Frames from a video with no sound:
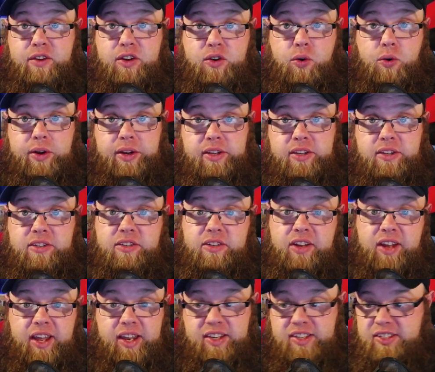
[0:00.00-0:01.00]
coins
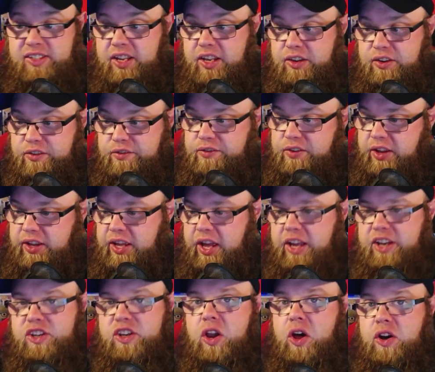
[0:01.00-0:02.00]
instead of like
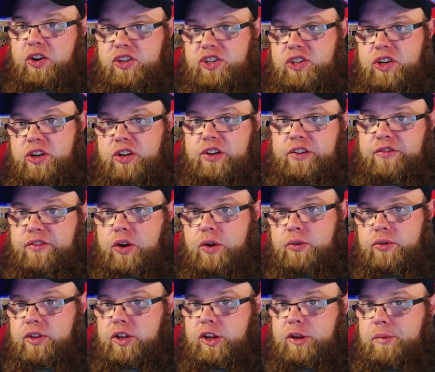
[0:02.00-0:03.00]
a large chunk of
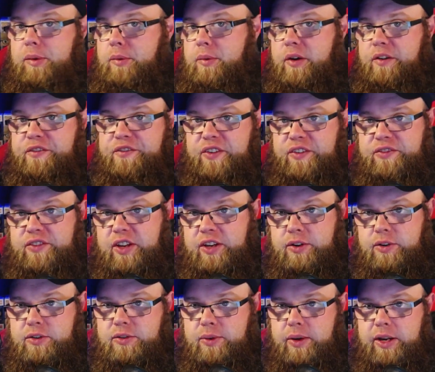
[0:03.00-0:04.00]
gold that could be worth 15
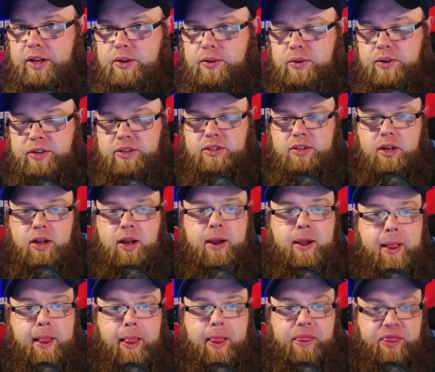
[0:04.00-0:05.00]
or 20 coins.
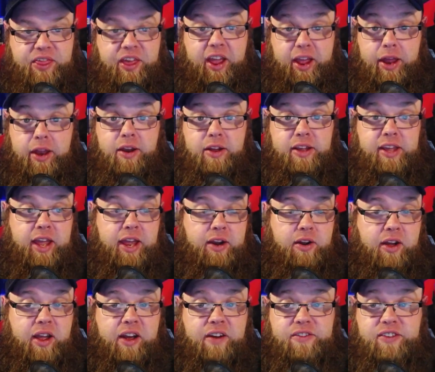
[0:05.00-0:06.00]
Then again,
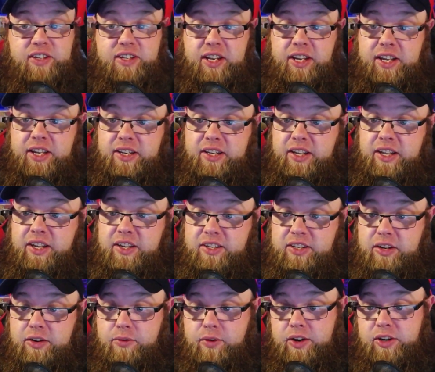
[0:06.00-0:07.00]
I have to take into
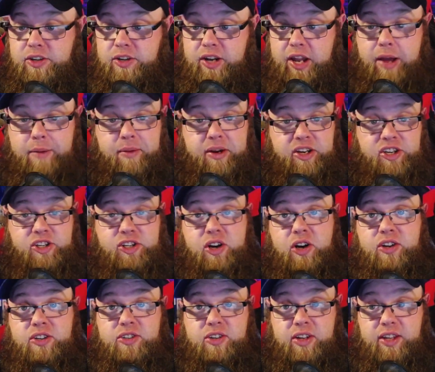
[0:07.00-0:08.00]
consideration how many
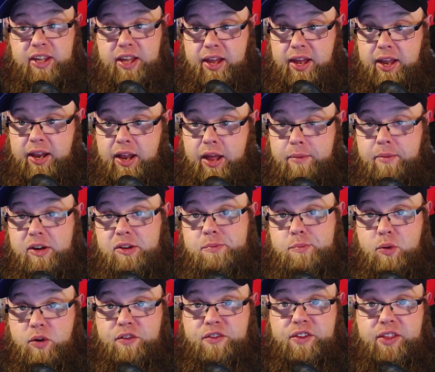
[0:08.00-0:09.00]
shards I get and how much
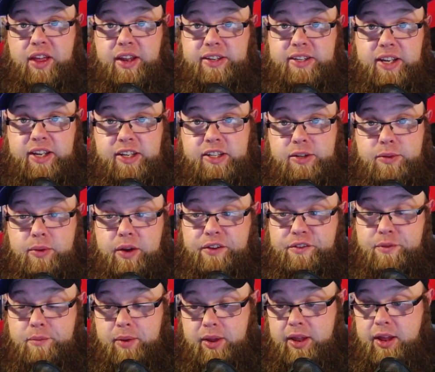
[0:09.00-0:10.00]
profit that takes away
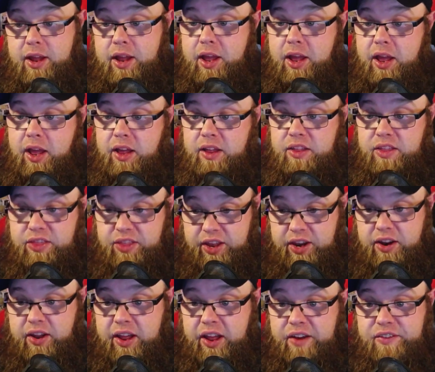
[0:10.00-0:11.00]
from me.
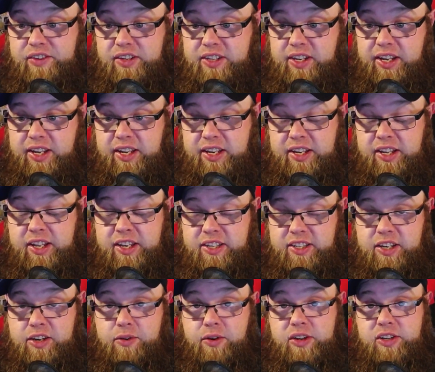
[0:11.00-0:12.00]
Then I have to take into
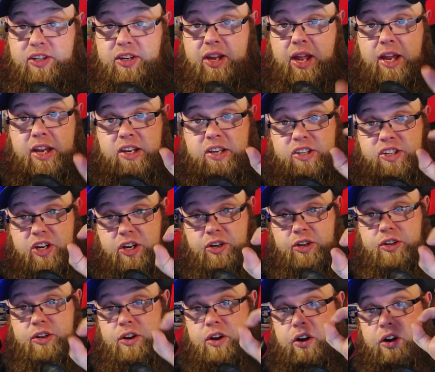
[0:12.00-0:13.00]
consideration a
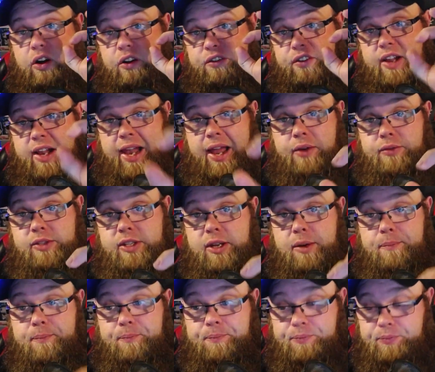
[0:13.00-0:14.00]
chunk of
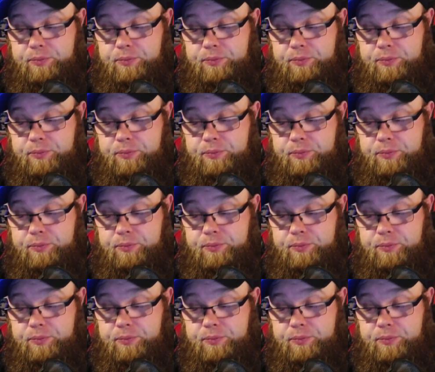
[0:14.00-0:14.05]
Cloutium.